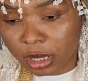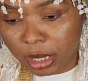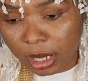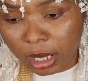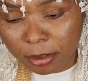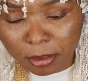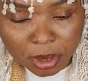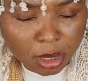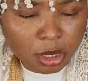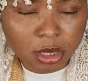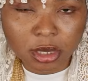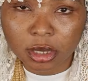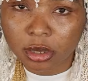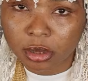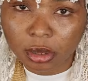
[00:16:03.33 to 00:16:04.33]
Kate
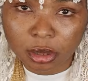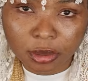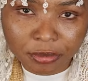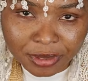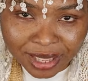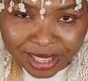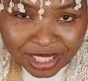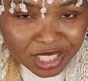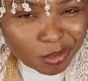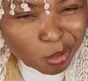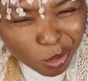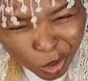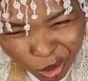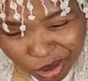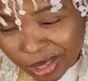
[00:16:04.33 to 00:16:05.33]
Middleton and all of that. It's
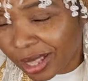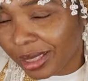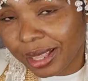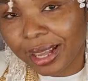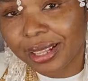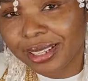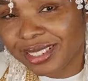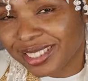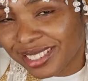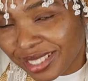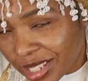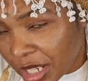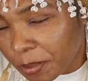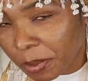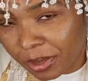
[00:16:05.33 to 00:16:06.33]
more than that. It's
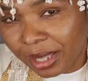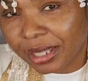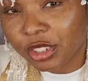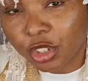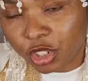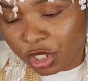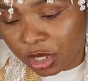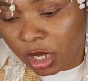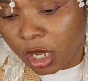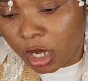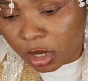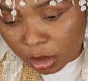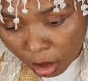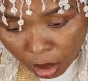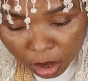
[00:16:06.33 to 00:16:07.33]
deeper than just
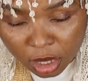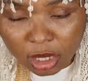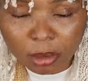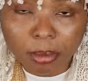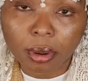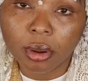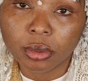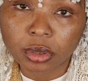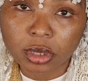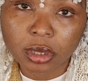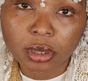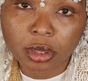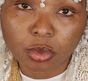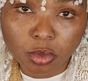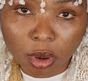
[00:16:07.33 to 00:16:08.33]
talking about
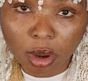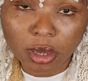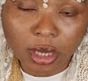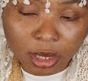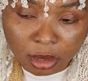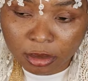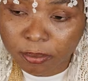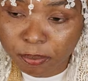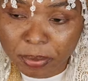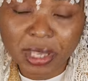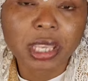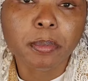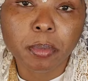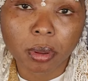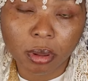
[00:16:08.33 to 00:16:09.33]
the royal
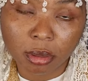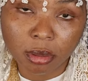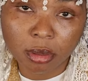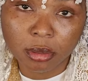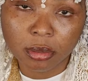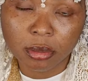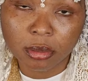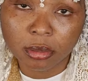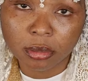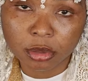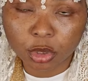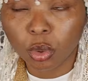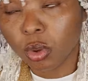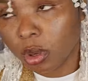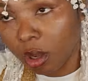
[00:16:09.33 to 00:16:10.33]
people
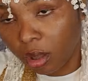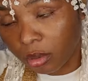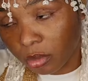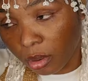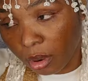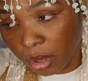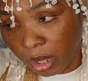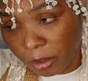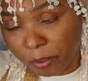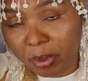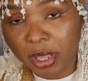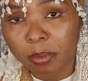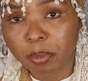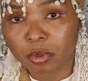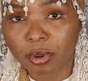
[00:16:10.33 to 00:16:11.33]
so-called royal
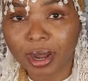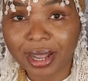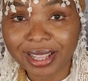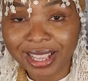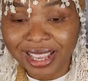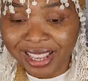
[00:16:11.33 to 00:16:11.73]
people, right?